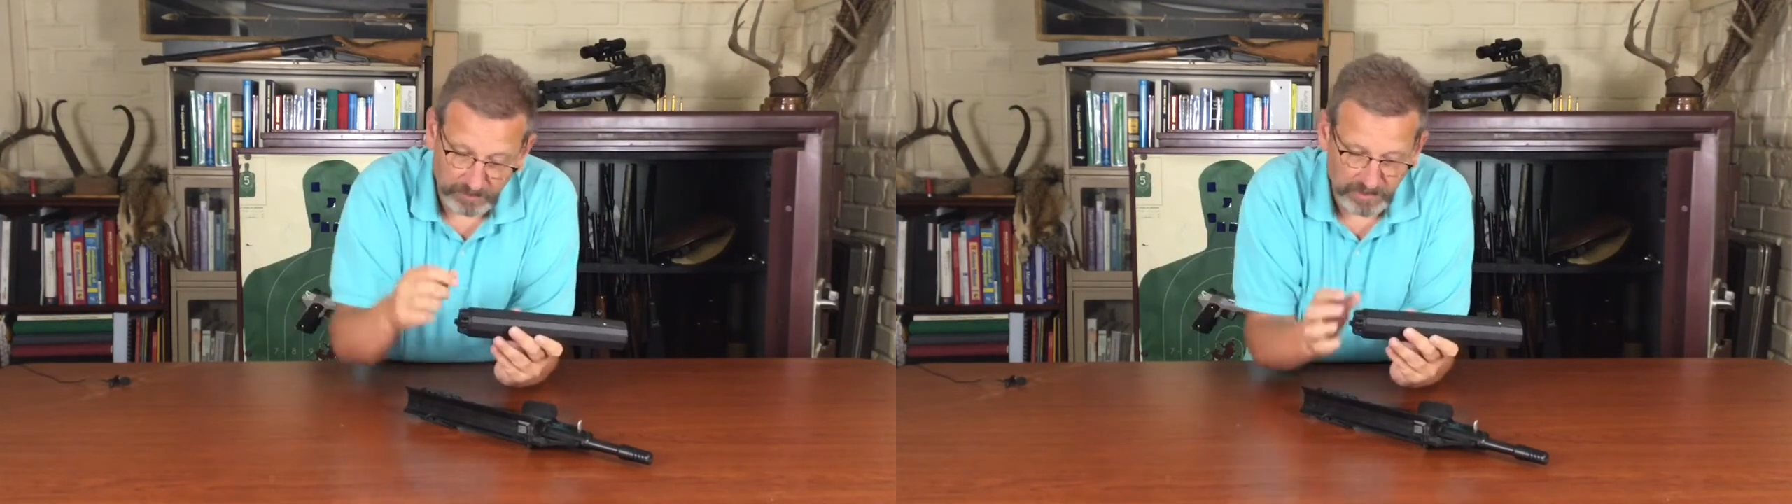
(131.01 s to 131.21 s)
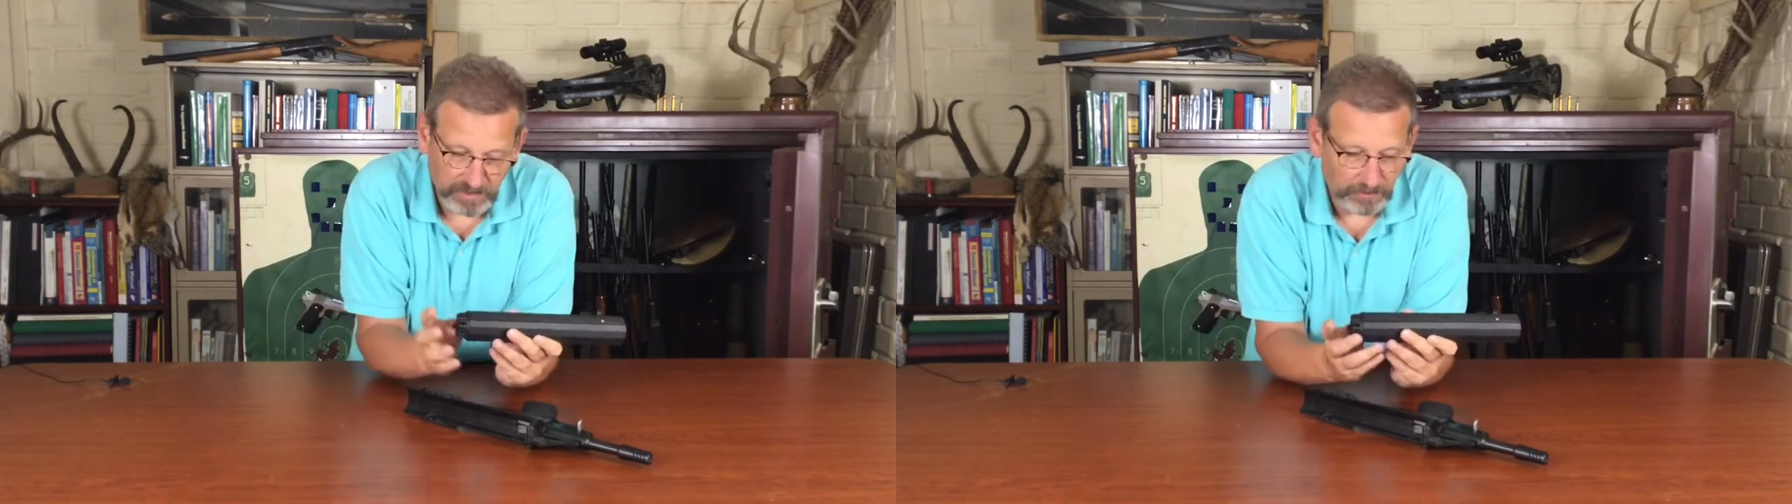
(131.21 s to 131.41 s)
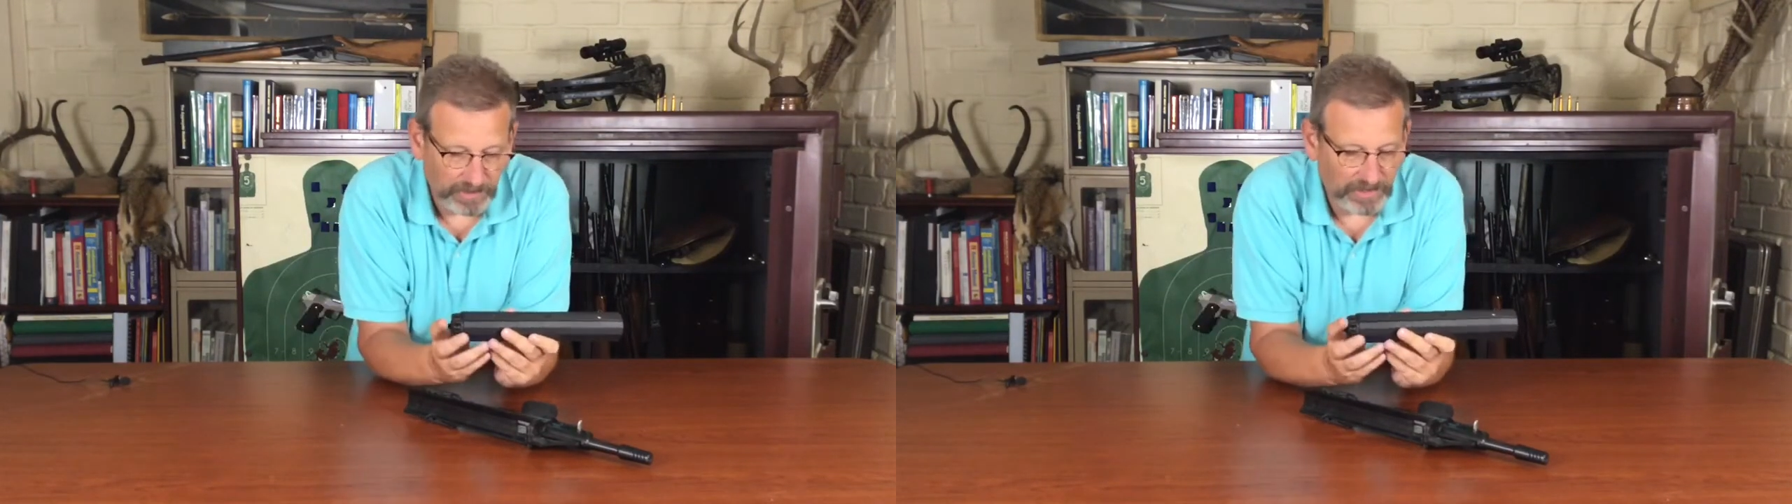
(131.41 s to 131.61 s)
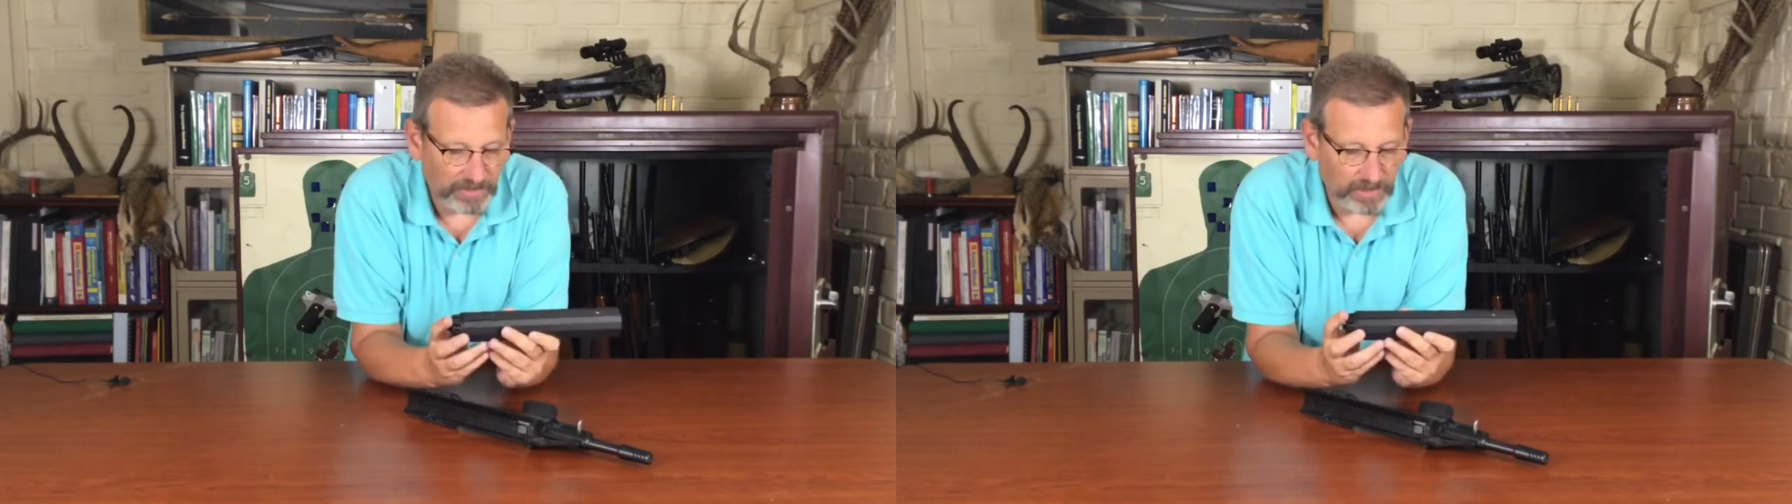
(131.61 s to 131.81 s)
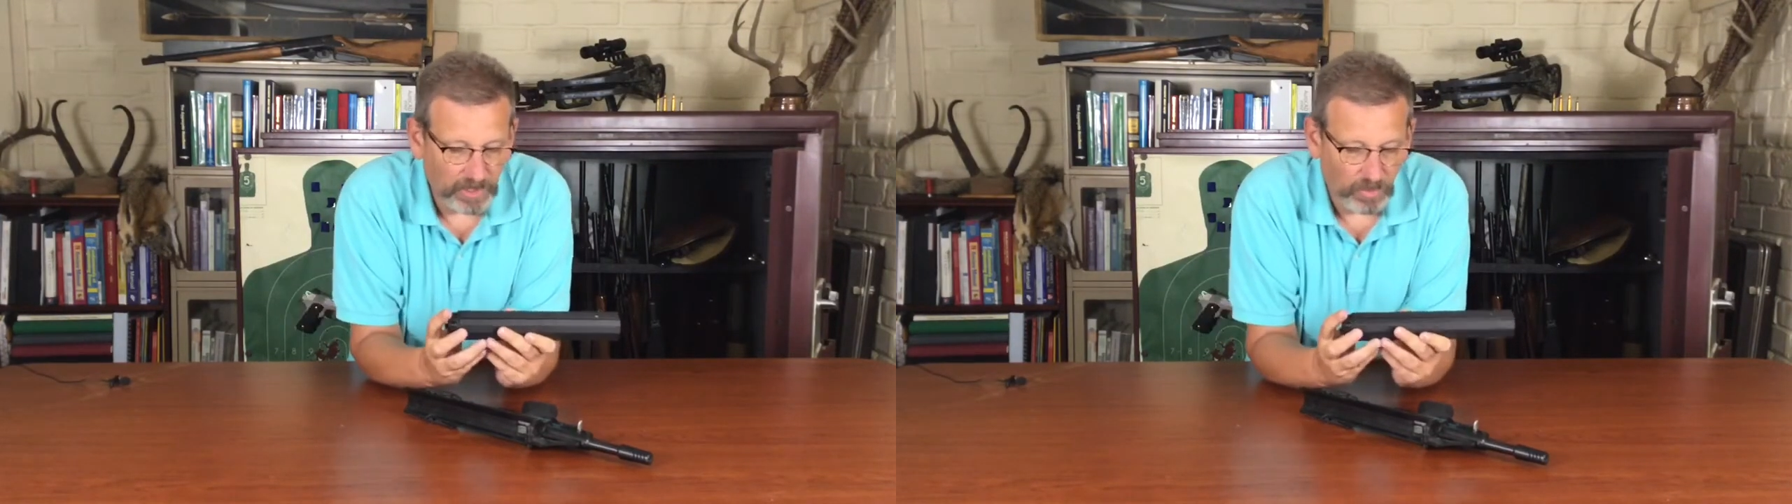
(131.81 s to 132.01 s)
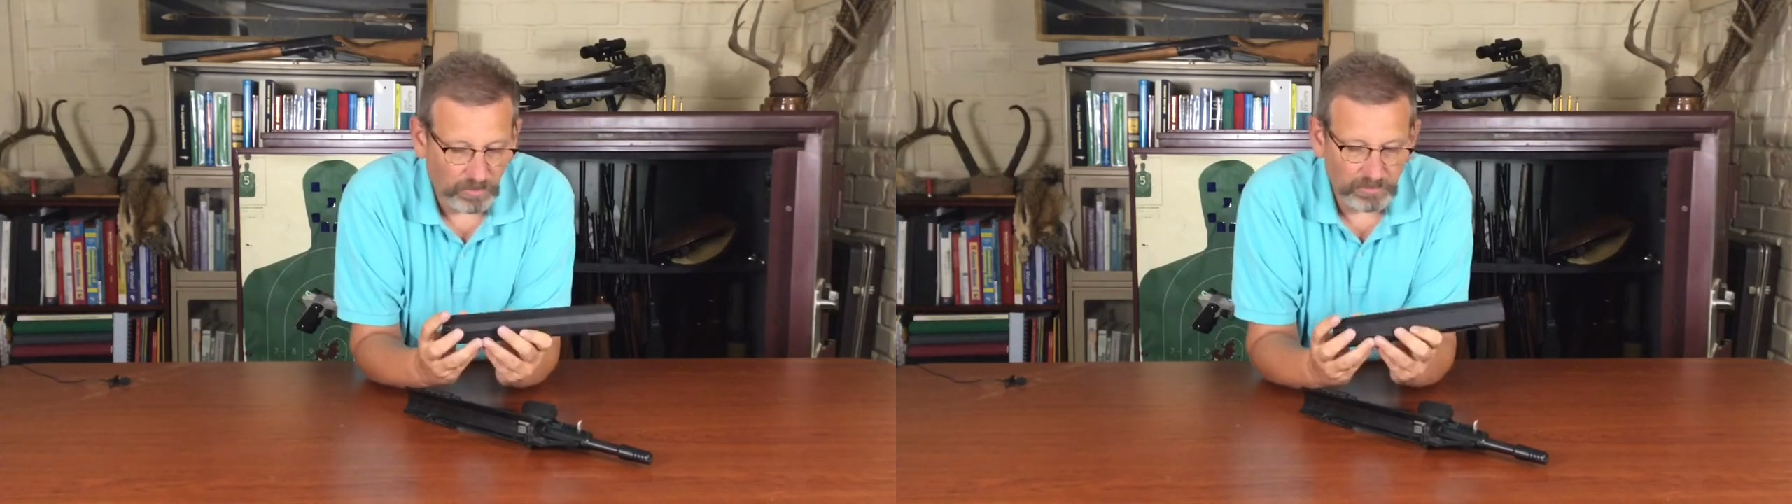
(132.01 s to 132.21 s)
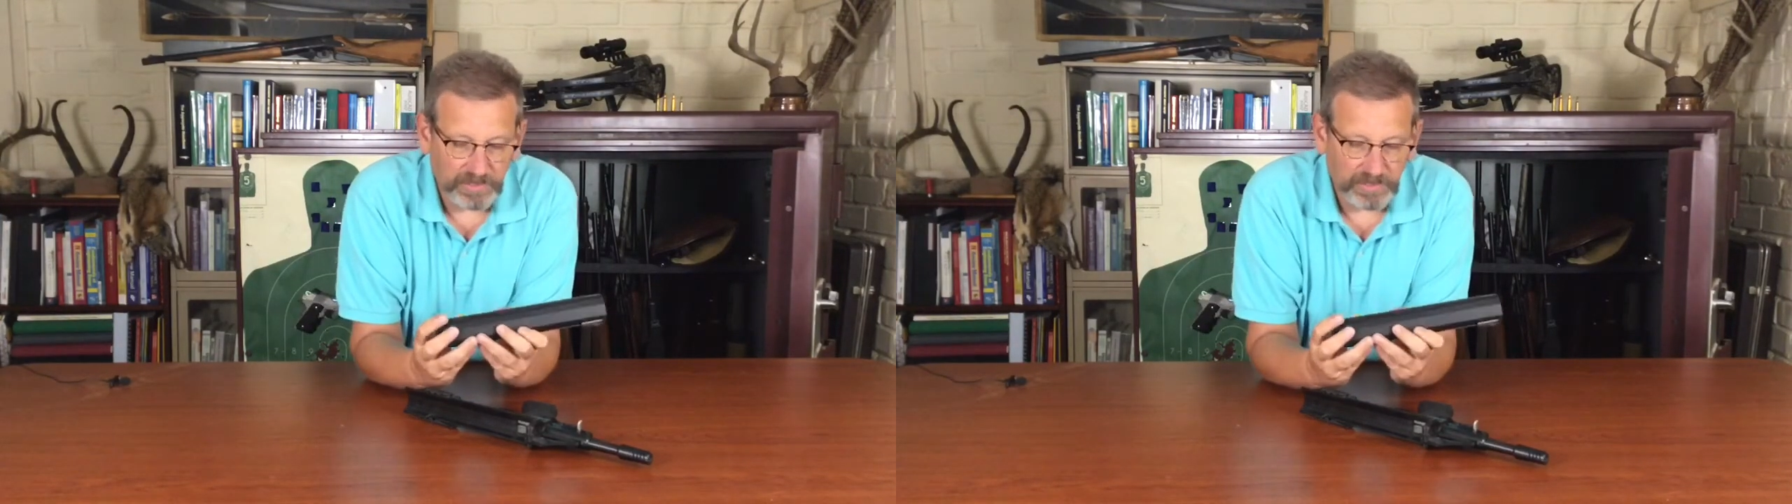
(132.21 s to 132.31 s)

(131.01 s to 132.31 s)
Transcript: when you get ready to go,